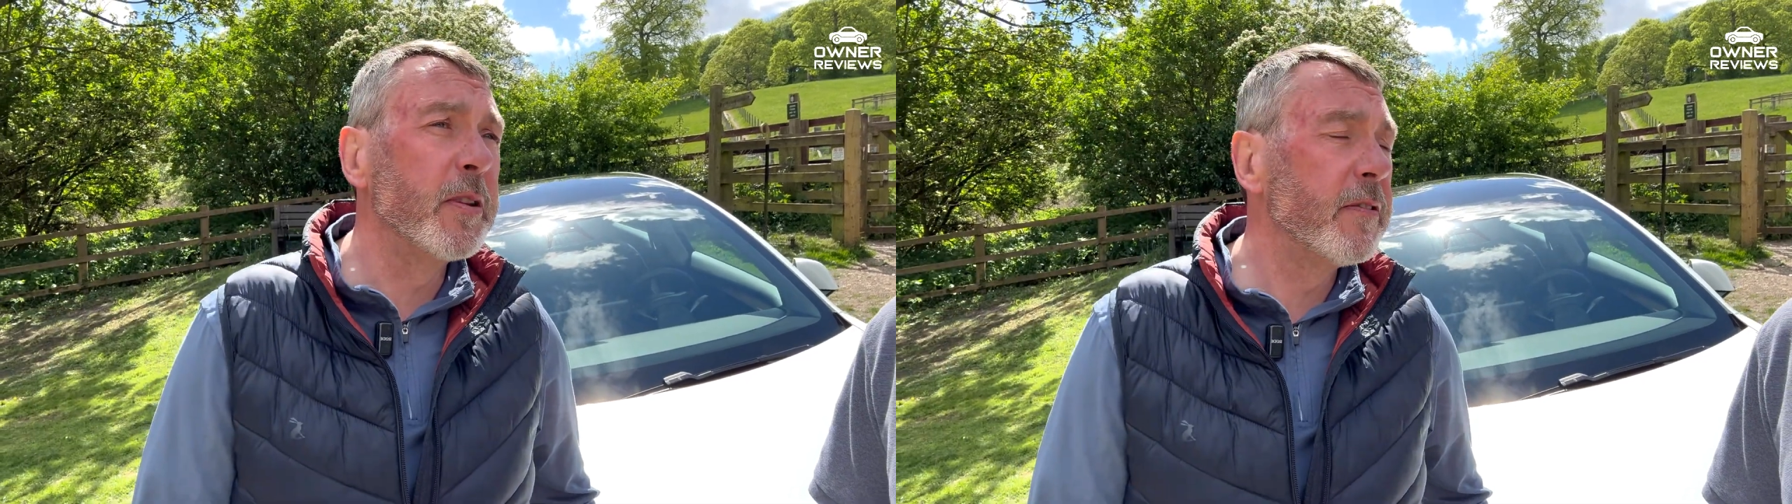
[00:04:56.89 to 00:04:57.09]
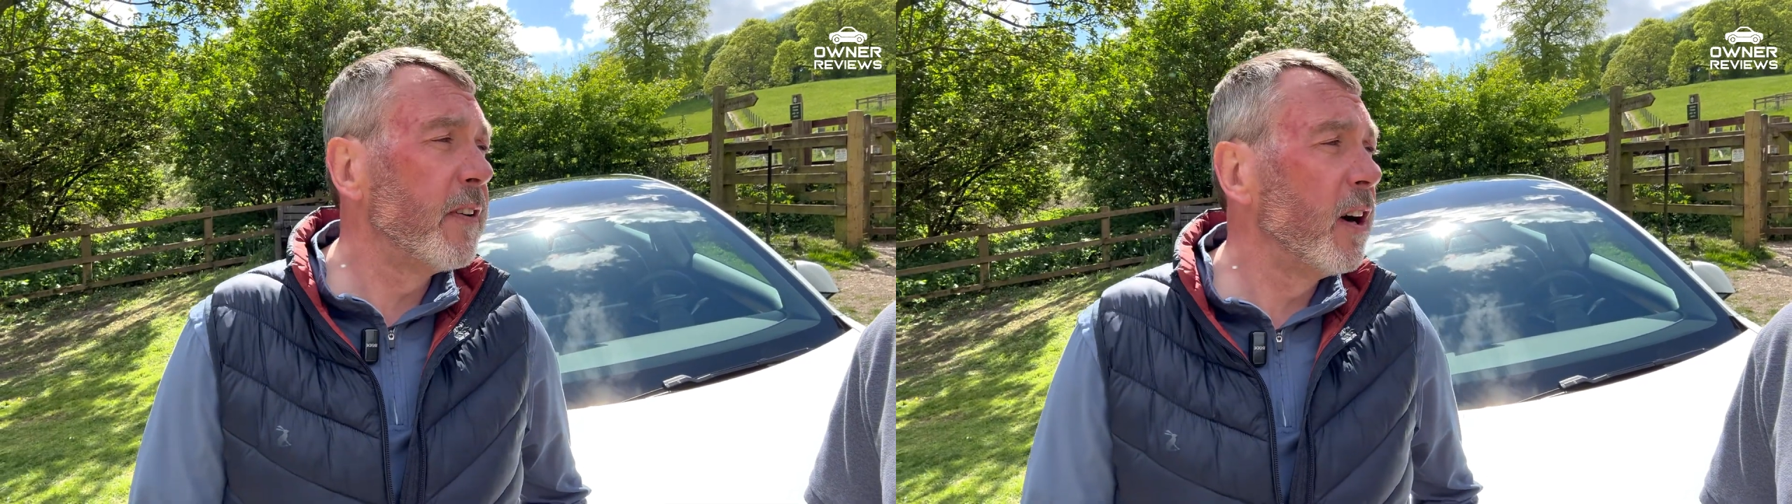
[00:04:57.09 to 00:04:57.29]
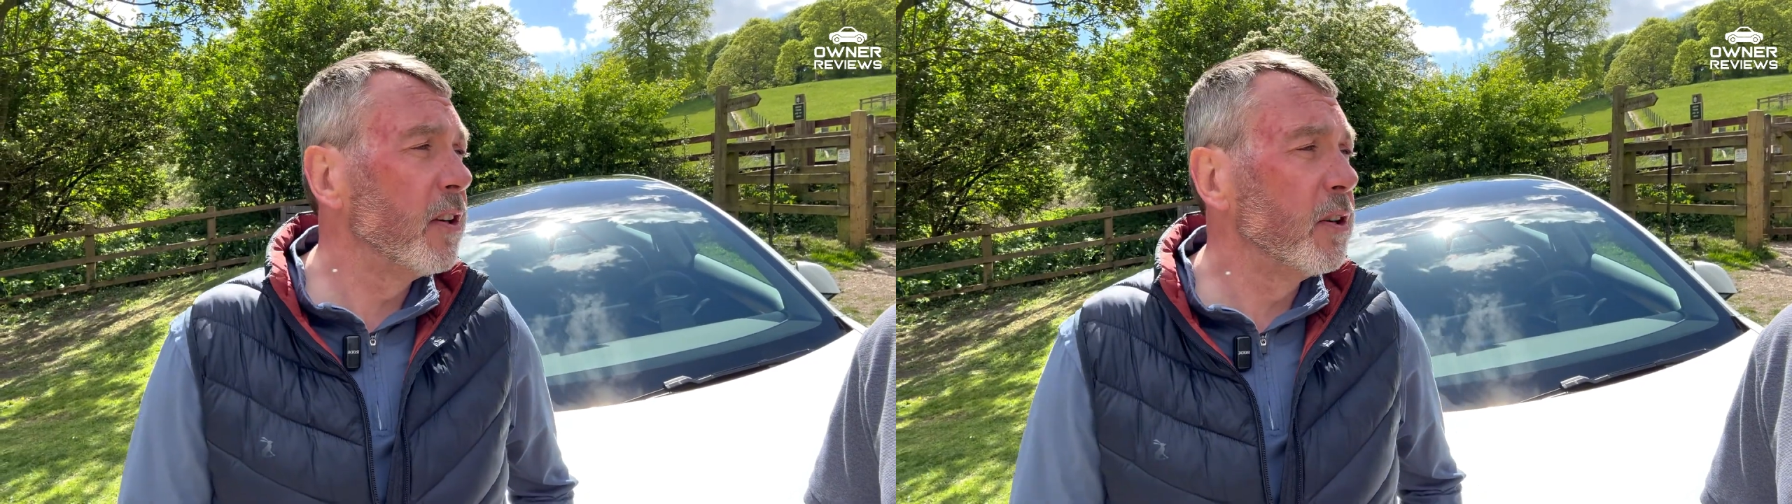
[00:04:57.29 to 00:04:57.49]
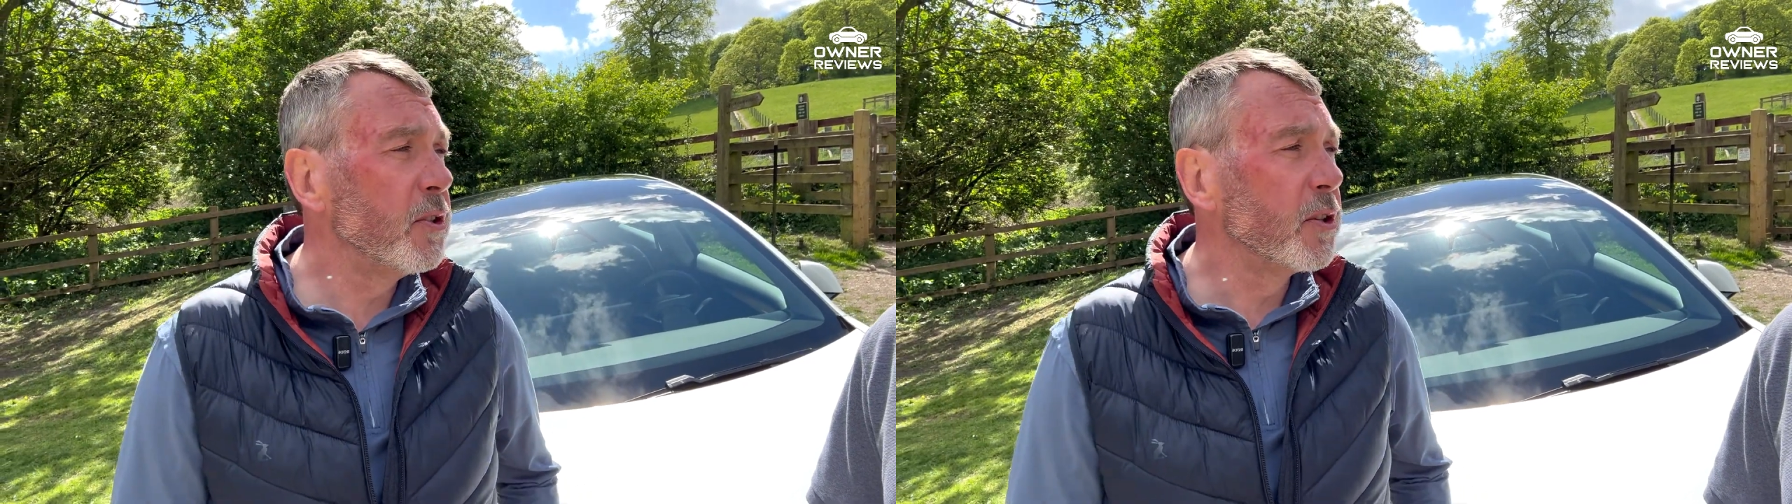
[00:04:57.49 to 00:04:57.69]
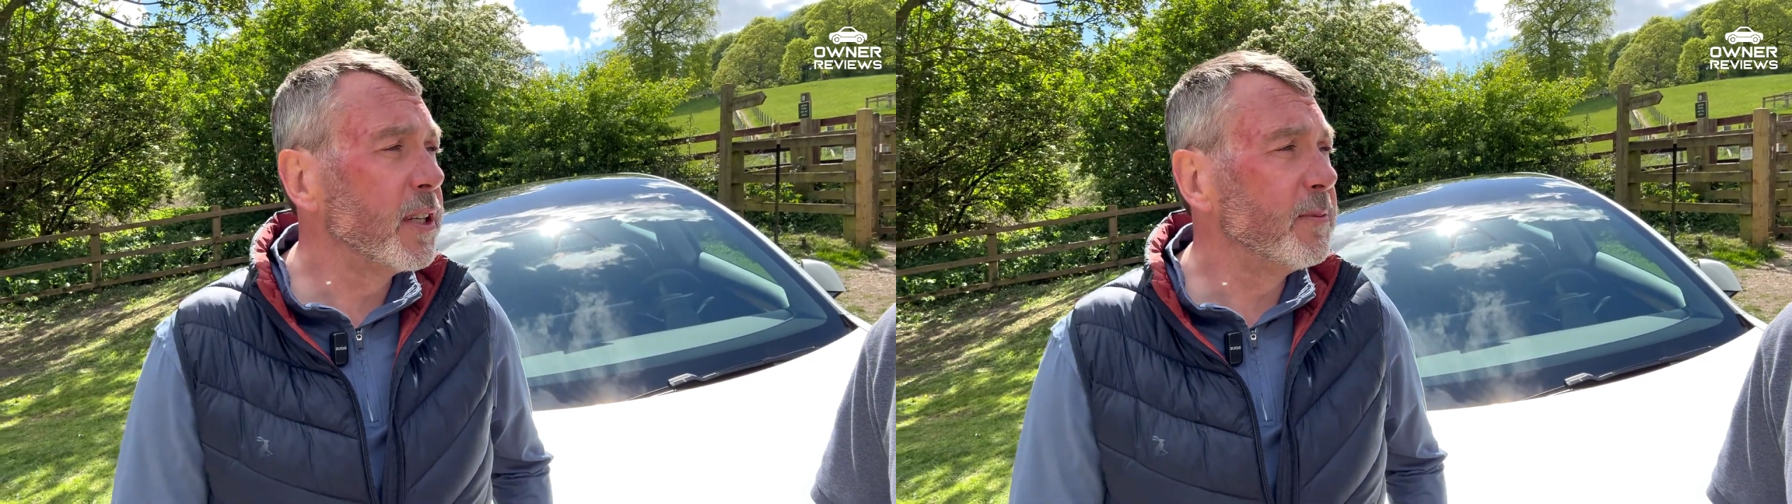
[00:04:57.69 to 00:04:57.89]
the fart
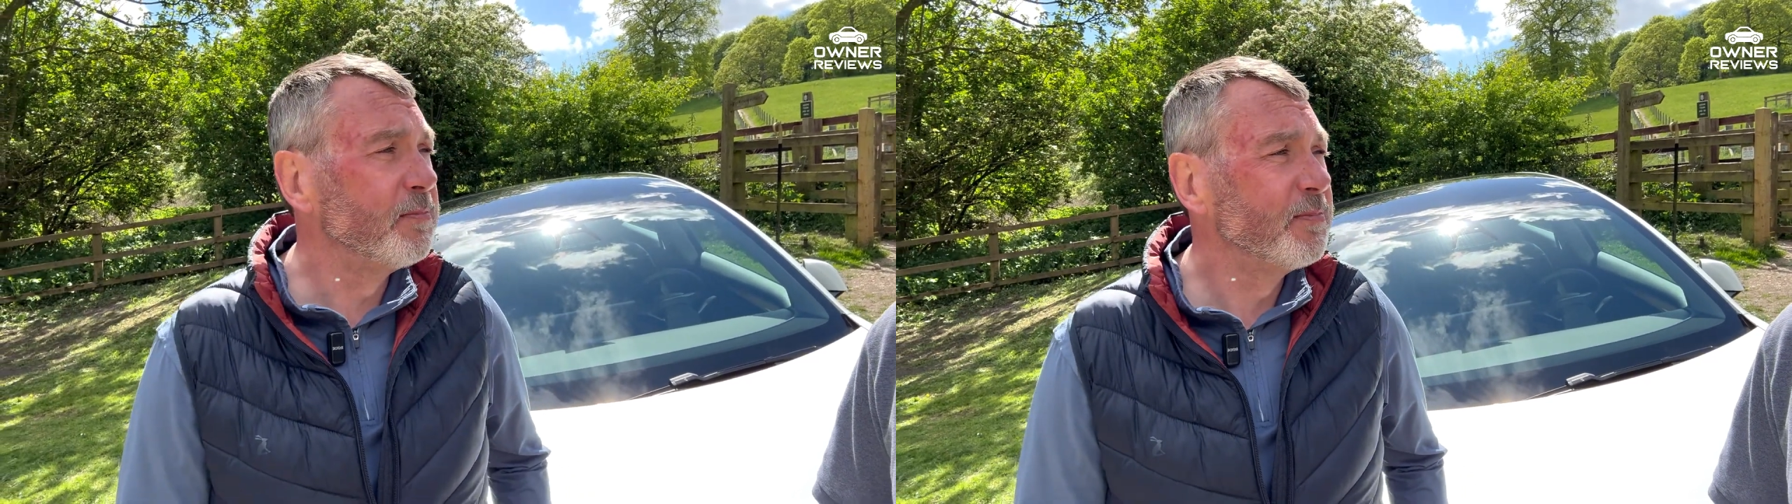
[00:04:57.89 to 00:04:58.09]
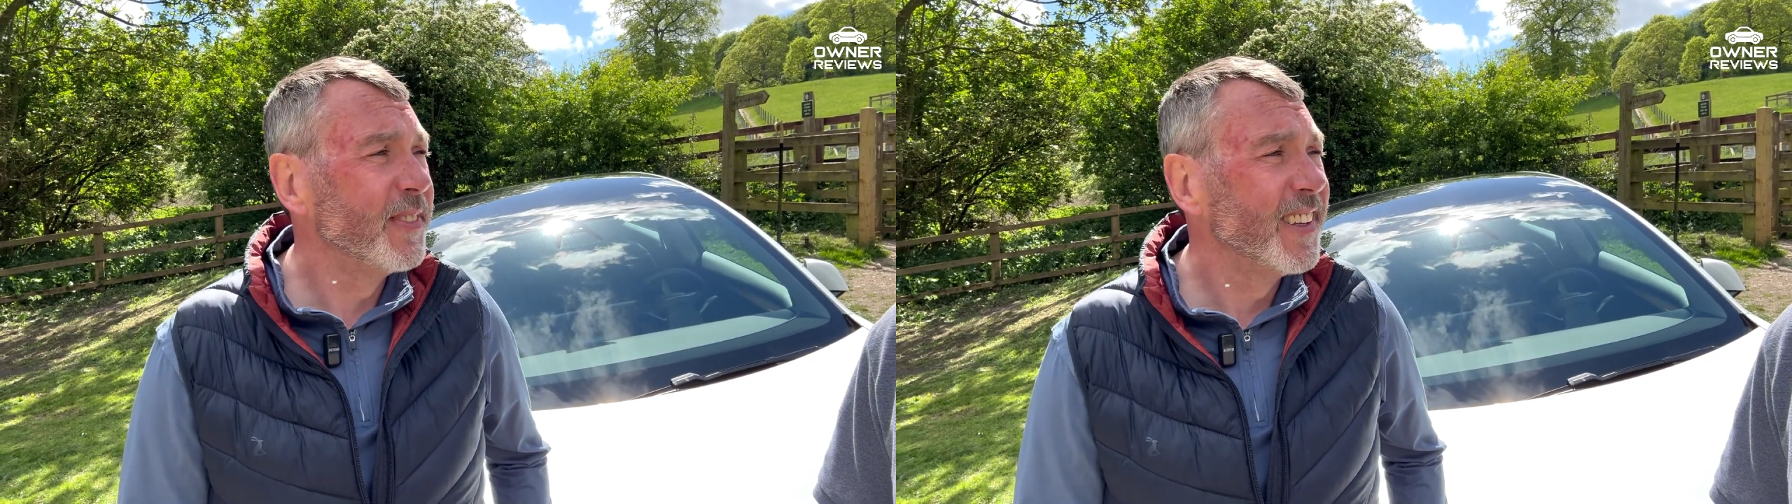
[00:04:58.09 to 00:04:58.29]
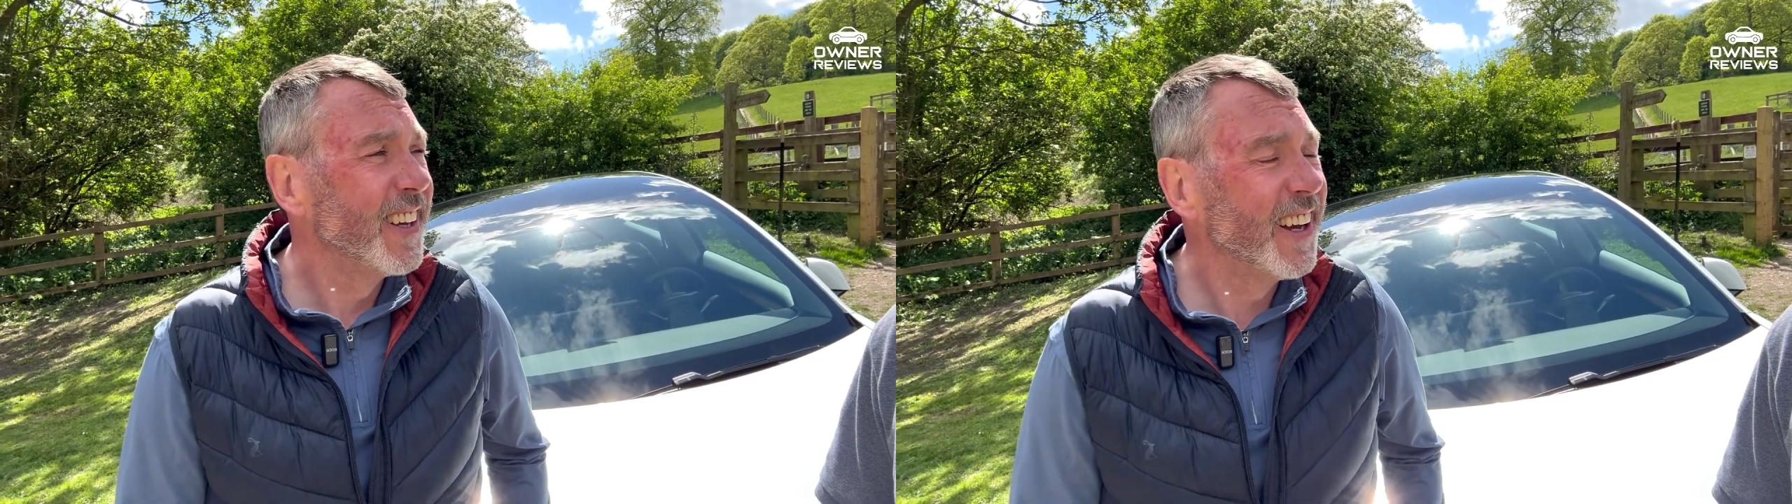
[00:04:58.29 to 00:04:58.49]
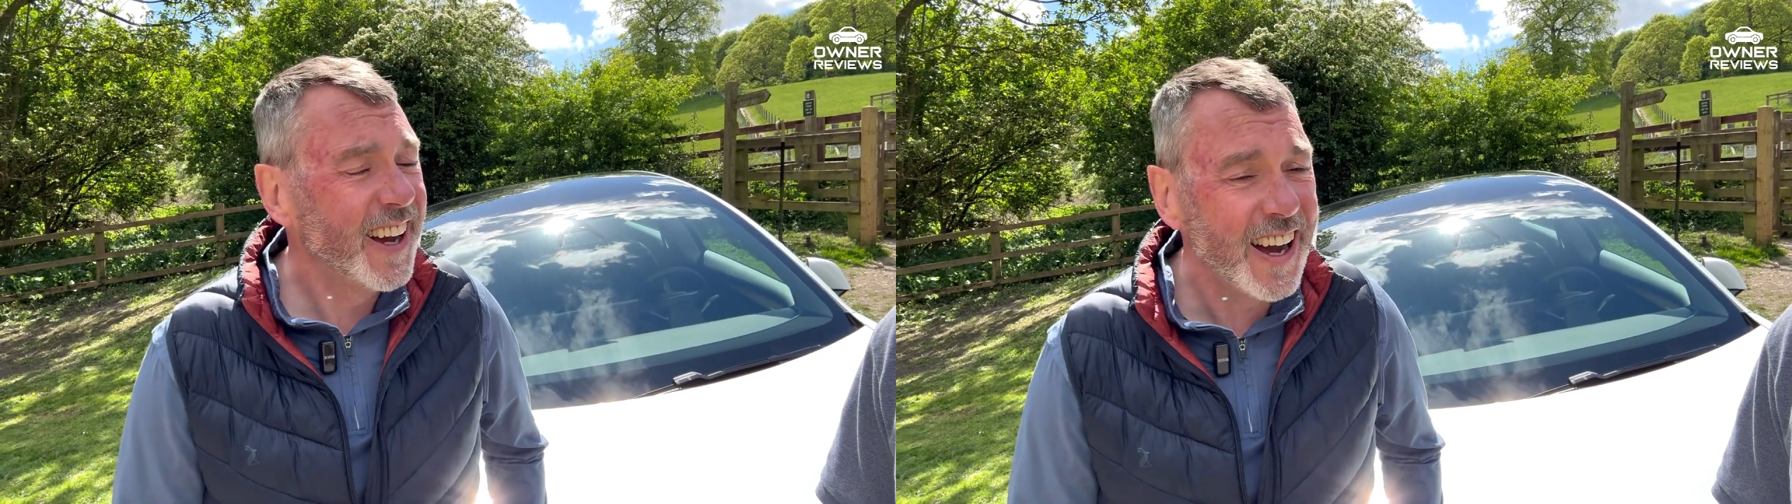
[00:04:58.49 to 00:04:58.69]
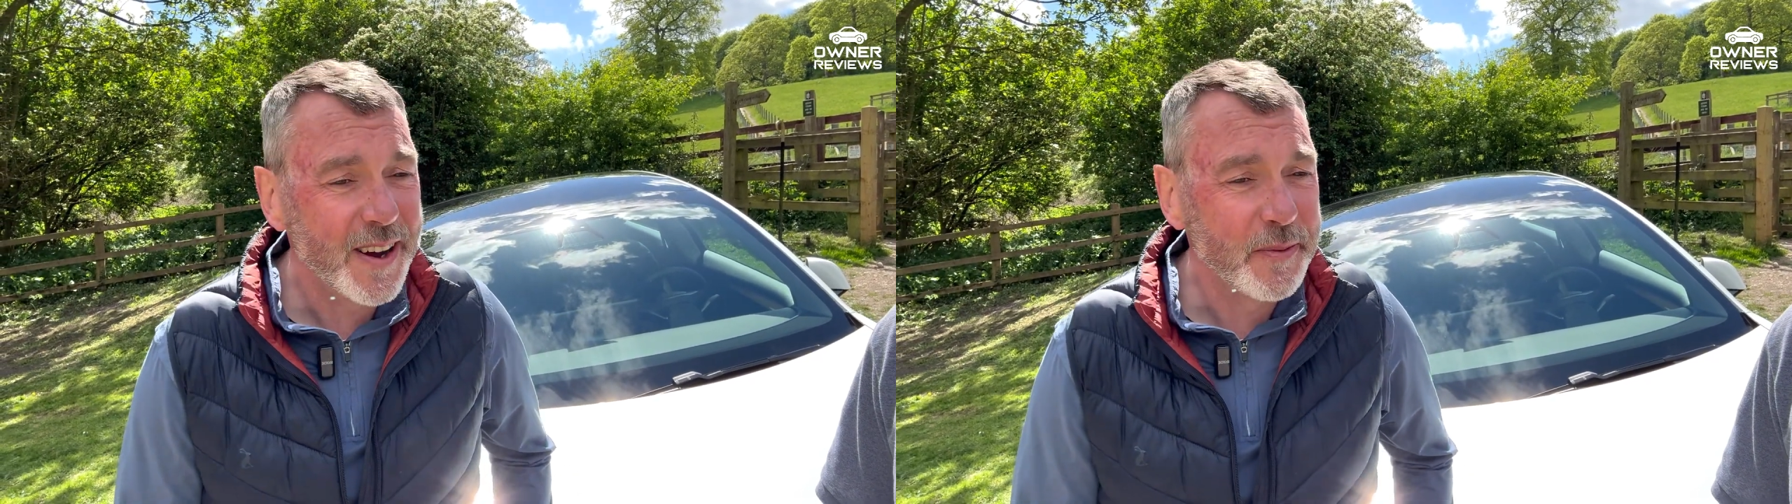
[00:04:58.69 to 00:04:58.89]
noise on
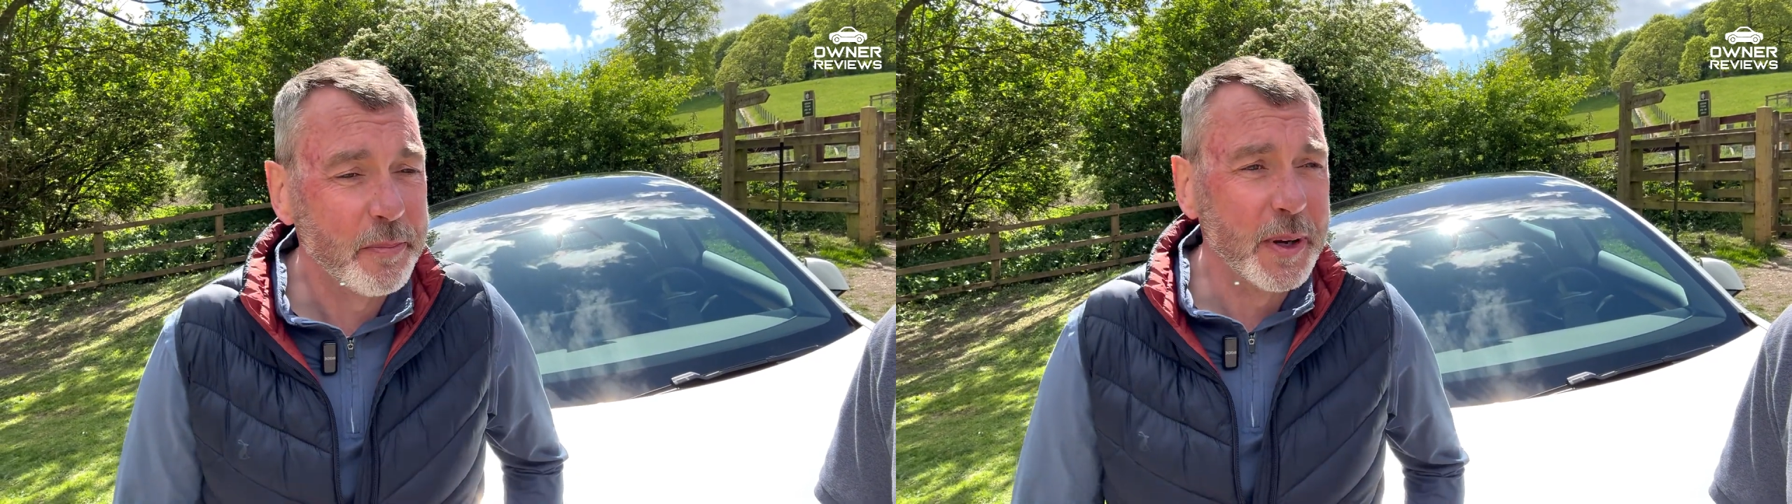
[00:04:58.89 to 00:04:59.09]
it,